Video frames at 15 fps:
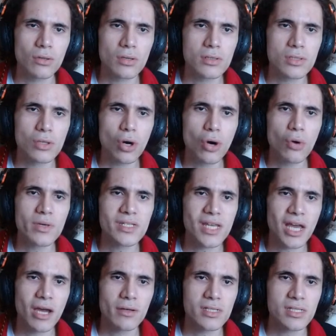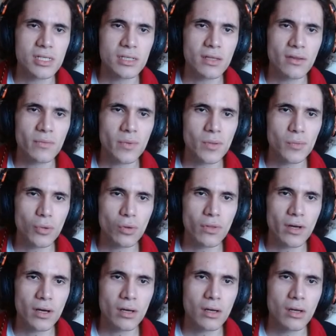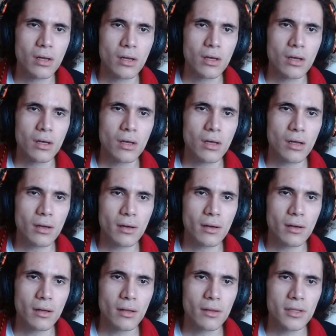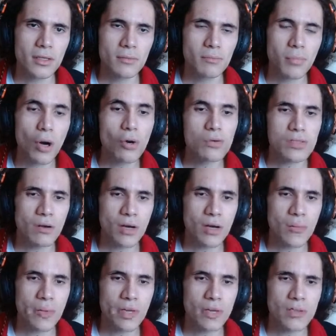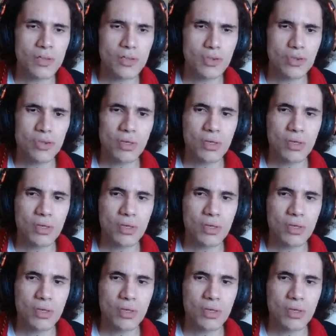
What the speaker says: It's not always a guarantee that the people that the polls are recommended to,